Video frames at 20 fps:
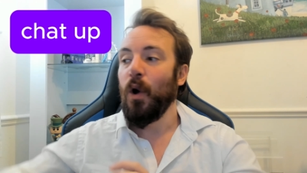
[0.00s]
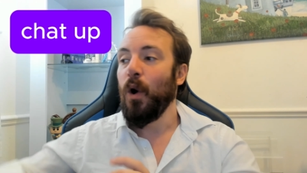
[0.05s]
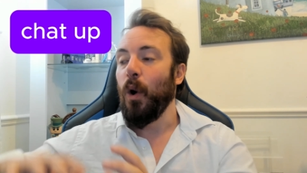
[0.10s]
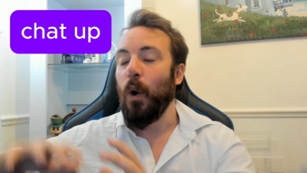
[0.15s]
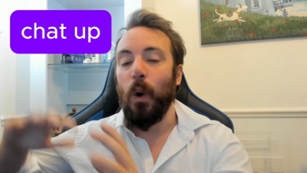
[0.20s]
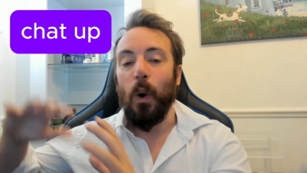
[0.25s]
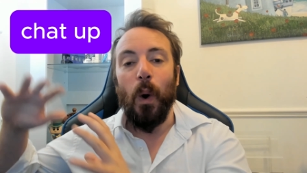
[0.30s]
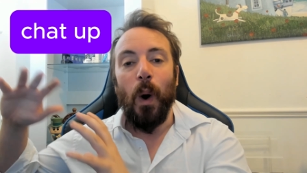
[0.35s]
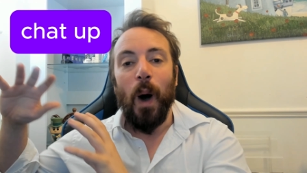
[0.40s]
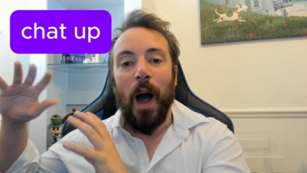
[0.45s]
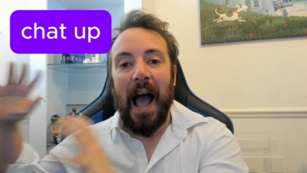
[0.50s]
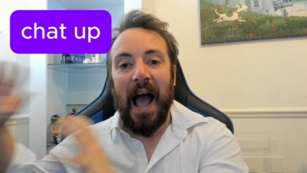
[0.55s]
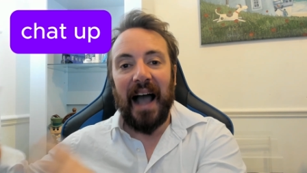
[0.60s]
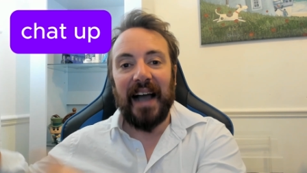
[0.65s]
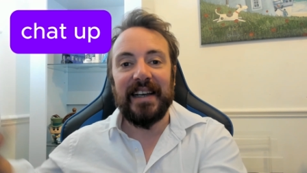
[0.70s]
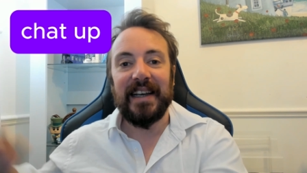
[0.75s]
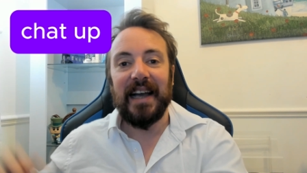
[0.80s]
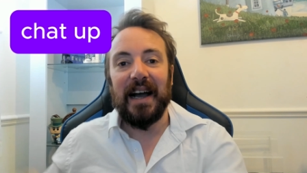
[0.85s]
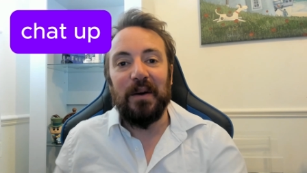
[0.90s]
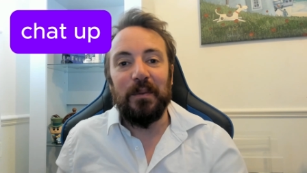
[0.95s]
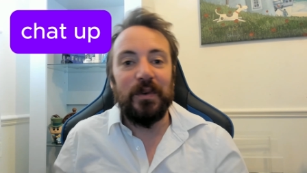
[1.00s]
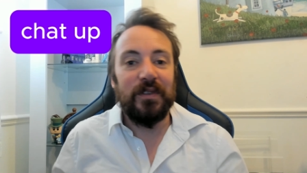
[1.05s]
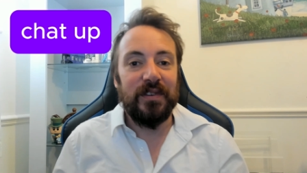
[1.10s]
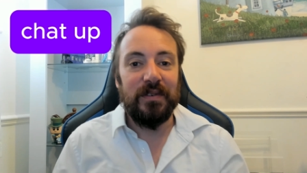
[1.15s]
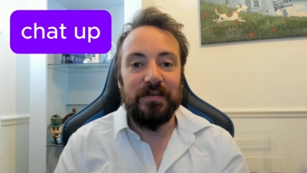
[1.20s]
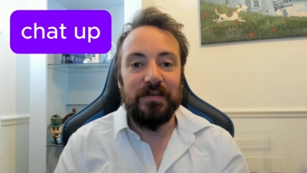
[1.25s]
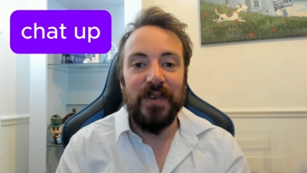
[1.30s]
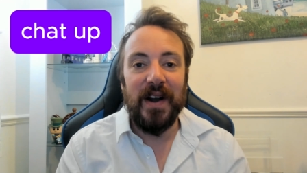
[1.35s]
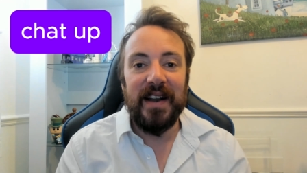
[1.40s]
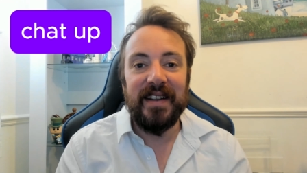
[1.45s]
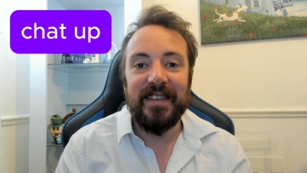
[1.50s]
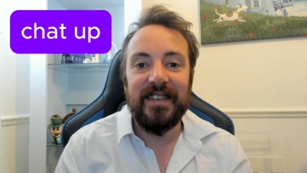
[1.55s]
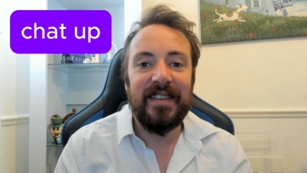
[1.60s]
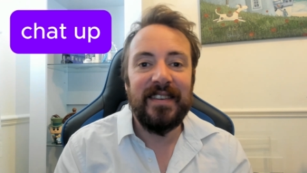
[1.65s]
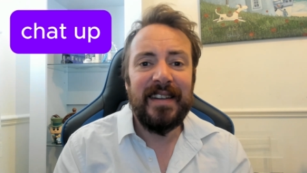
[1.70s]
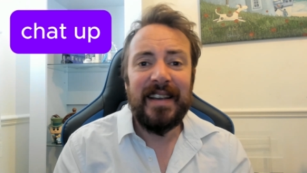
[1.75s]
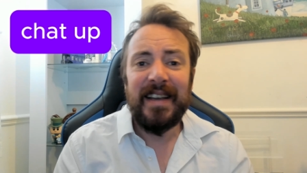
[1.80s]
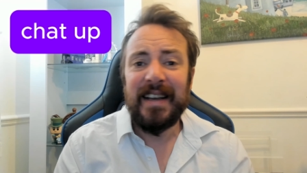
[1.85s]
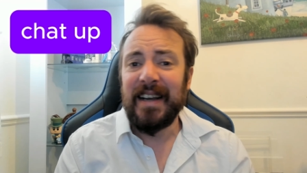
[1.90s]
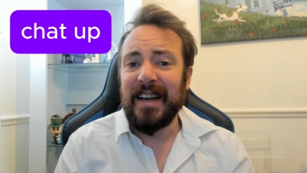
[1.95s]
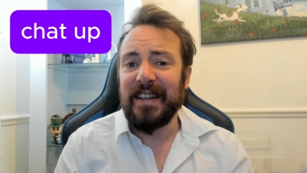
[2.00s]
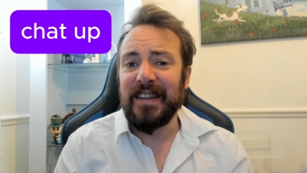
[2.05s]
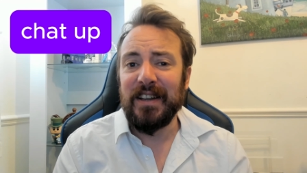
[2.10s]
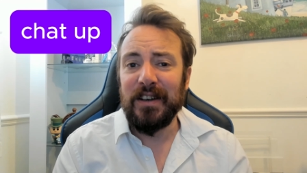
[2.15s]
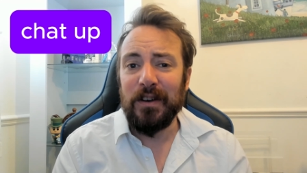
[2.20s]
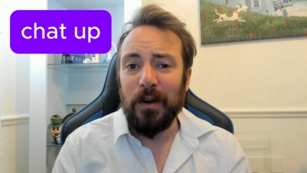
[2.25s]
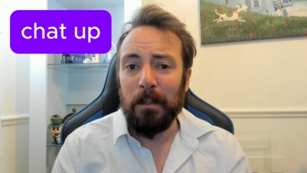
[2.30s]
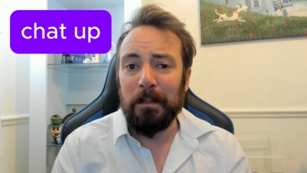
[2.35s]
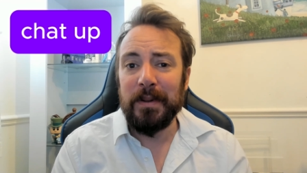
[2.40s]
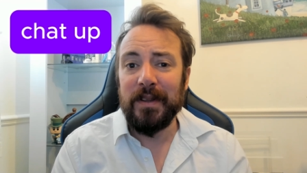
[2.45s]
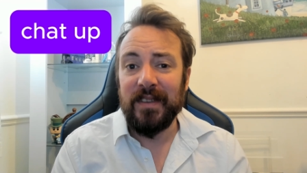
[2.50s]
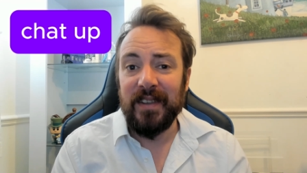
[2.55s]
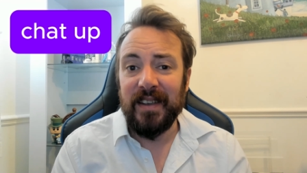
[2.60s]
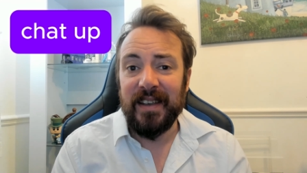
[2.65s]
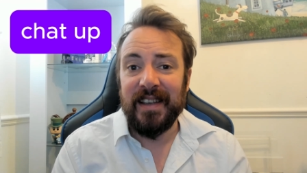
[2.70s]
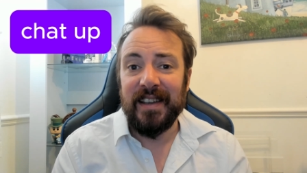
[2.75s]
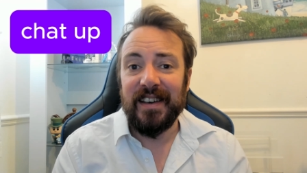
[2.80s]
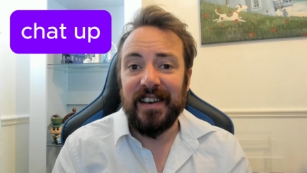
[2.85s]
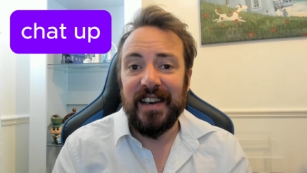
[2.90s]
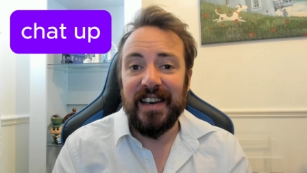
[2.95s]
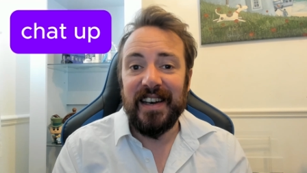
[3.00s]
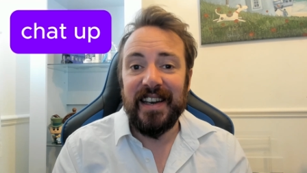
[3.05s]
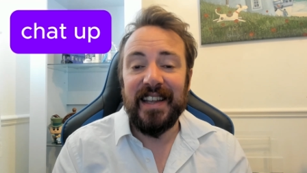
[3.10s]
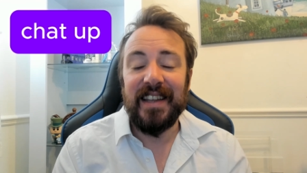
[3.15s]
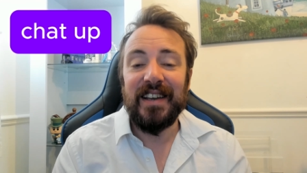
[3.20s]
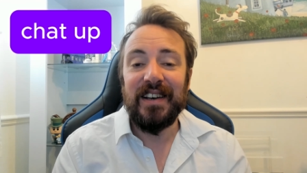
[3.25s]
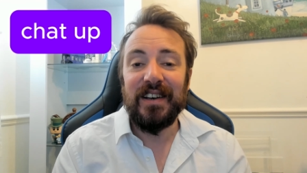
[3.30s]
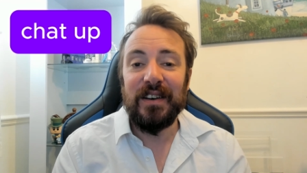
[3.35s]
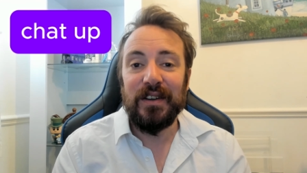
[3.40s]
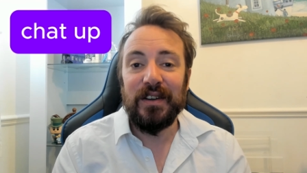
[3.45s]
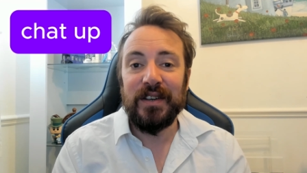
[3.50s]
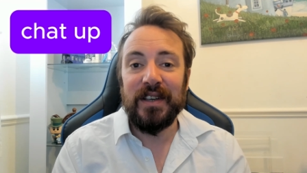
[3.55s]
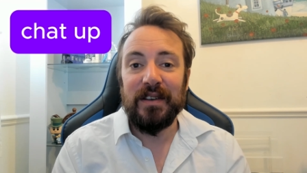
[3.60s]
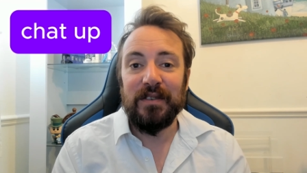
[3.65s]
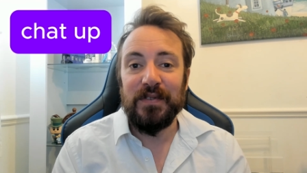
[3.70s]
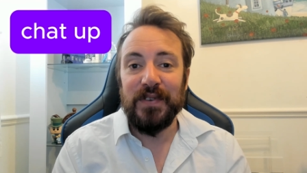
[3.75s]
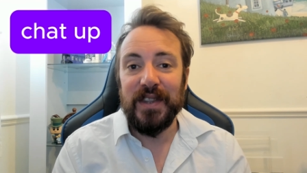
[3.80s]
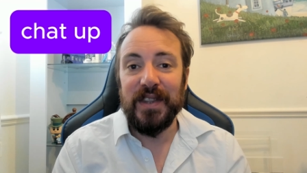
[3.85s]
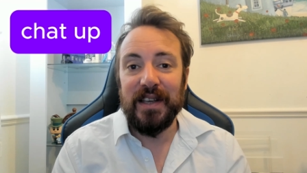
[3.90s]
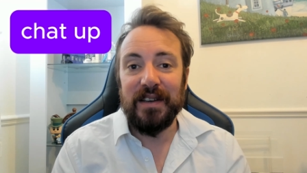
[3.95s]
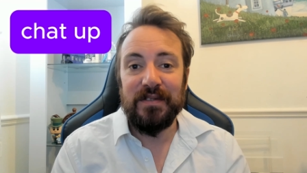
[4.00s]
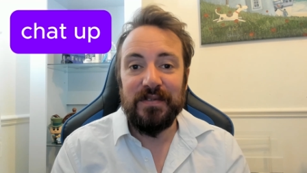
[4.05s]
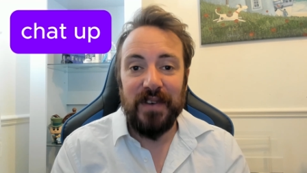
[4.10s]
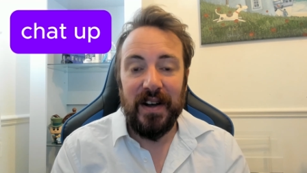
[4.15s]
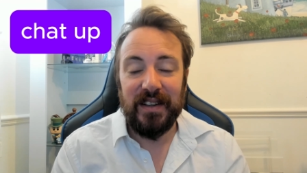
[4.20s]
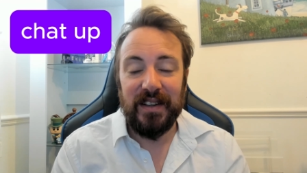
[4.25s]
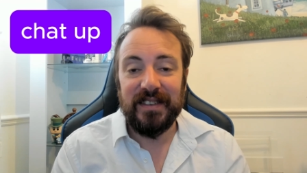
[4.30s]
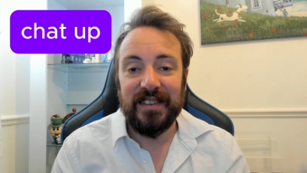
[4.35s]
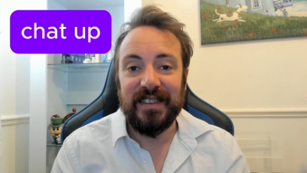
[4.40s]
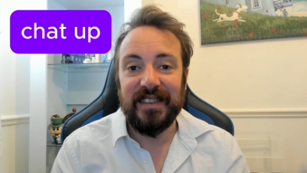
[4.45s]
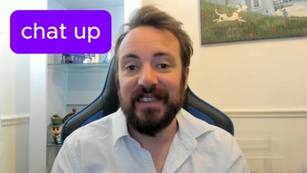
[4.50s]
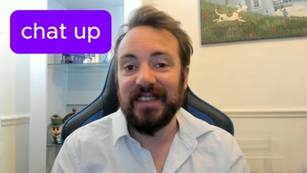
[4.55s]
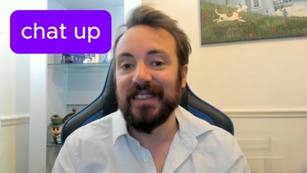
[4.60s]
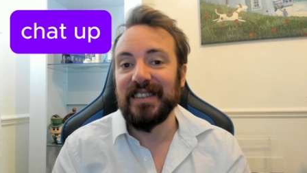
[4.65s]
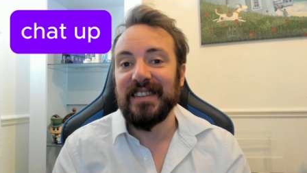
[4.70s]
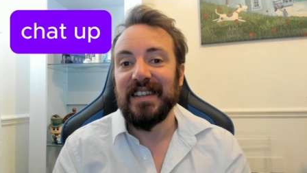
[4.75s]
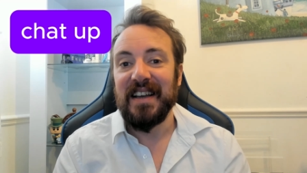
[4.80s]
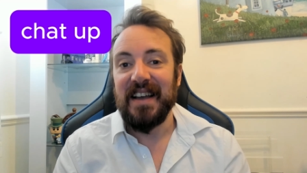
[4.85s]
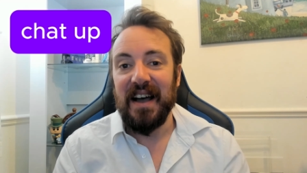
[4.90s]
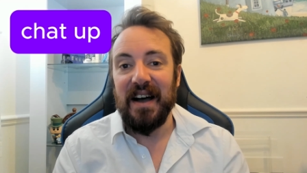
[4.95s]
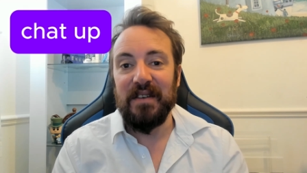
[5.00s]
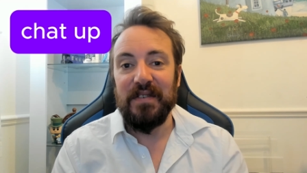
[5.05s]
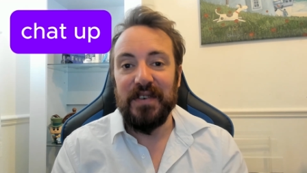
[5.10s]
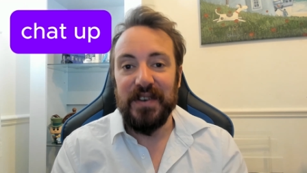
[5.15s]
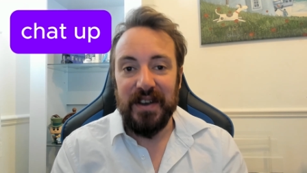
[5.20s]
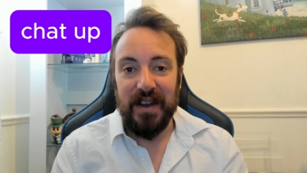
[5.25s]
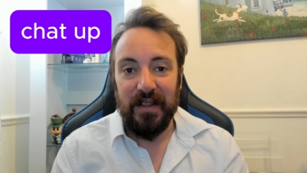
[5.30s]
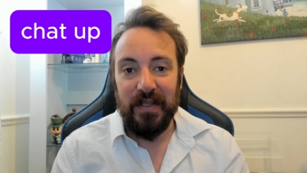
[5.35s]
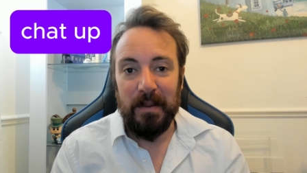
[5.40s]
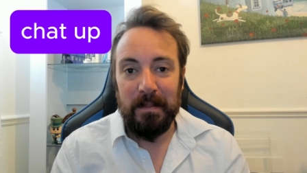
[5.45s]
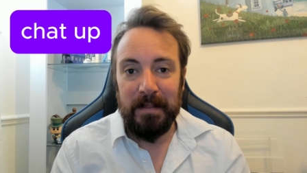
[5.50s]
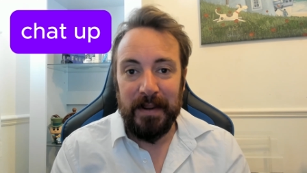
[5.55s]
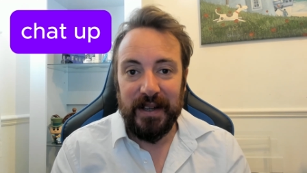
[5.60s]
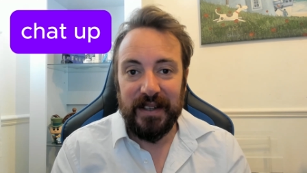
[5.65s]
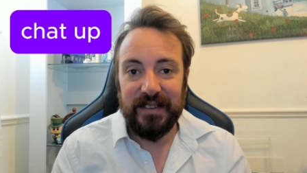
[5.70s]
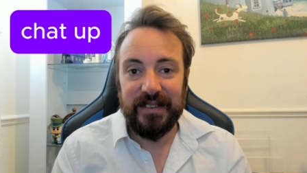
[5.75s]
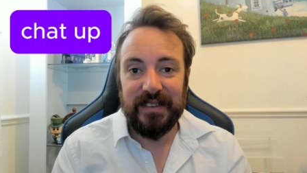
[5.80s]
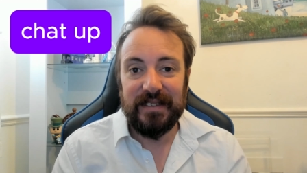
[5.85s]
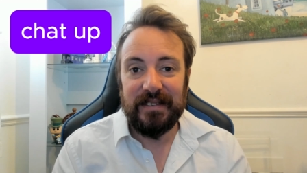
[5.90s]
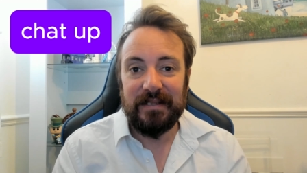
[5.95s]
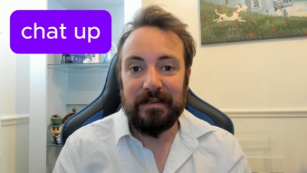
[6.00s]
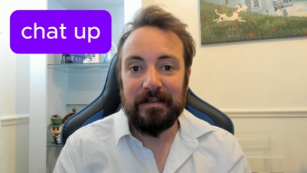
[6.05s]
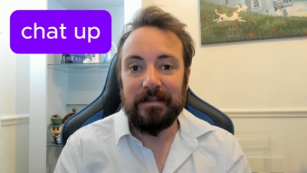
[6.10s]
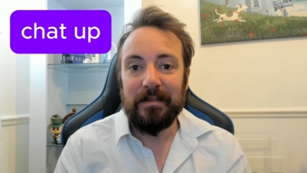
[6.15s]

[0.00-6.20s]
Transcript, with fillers: or hang out with some friends and they're not particularly looking for the advances of another person.